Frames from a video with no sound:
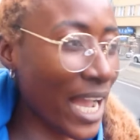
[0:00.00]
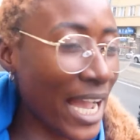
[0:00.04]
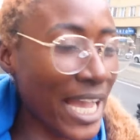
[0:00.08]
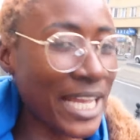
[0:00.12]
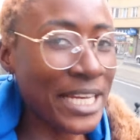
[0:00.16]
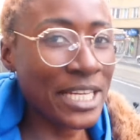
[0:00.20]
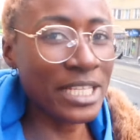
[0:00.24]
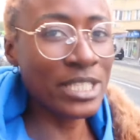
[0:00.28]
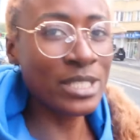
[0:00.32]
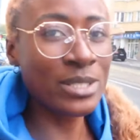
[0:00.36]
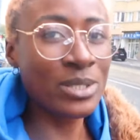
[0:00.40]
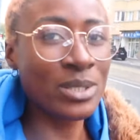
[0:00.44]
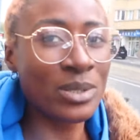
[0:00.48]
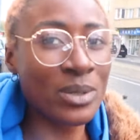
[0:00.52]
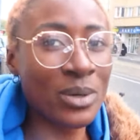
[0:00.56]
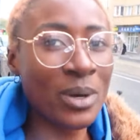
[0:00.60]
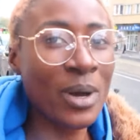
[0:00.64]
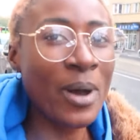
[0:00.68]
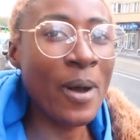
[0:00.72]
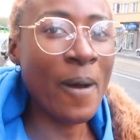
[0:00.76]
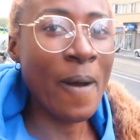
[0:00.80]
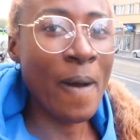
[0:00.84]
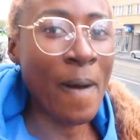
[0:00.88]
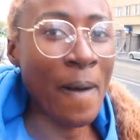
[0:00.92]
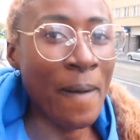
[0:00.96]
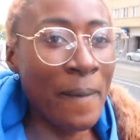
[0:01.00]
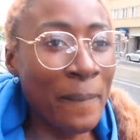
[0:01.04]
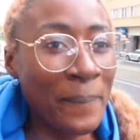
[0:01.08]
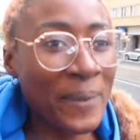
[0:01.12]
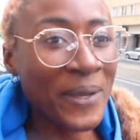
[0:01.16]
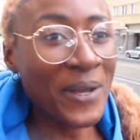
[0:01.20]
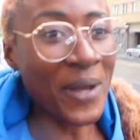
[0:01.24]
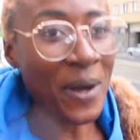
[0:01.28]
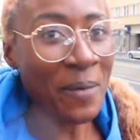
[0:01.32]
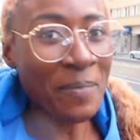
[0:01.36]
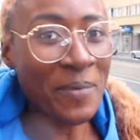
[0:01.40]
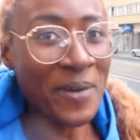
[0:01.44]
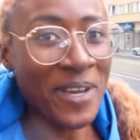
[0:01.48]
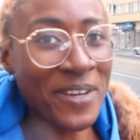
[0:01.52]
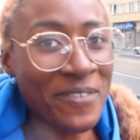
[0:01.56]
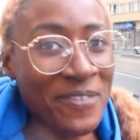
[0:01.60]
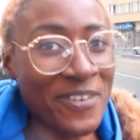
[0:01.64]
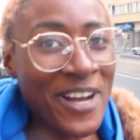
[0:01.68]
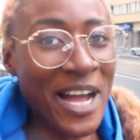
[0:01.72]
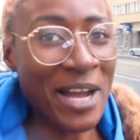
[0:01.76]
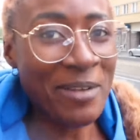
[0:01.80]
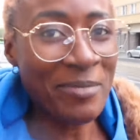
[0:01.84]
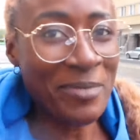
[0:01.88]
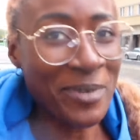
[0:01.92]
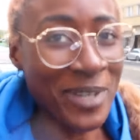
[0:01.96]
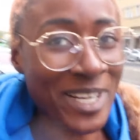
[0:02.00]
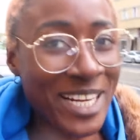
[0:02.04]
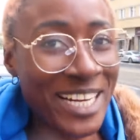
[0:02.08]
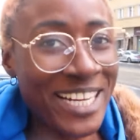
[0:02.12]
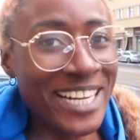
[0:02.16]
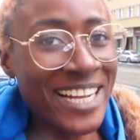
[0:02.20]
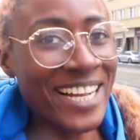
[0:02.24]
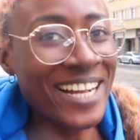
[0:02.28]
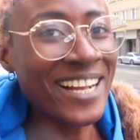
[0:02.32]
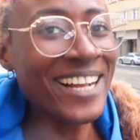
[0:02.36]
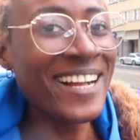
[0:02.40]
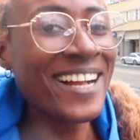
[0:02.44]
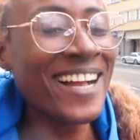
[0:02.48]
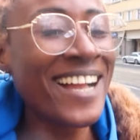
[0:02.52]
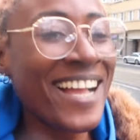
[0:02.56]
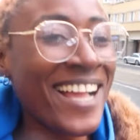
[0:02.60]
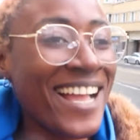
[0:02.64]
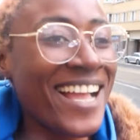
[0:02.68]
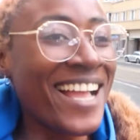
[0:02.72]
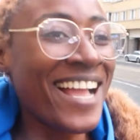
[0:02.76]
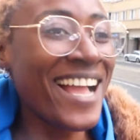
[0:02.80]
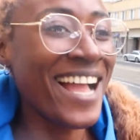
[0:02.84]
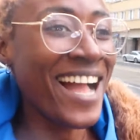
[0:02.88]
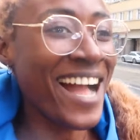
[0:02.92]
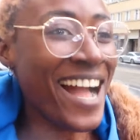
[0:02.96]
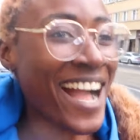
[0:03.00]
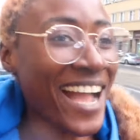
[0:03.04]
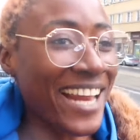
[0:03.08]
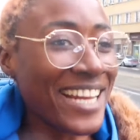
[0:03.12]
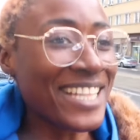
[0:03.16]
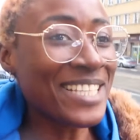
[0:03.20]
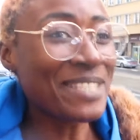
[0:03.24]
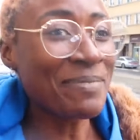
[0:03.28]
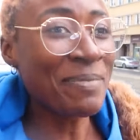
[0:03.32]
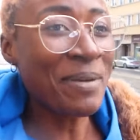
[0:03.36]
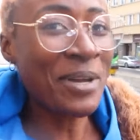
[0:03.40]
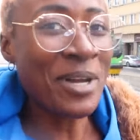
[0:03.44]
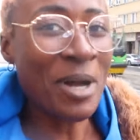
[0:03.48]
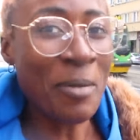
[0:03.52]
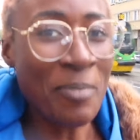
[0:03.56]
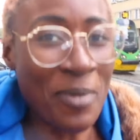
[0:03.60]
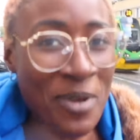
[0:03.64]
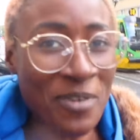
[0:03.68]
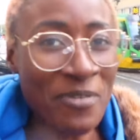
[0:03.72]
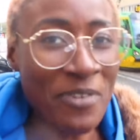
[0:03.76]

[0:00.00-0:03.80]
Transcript: I need to pick up a fabric. I need to pick up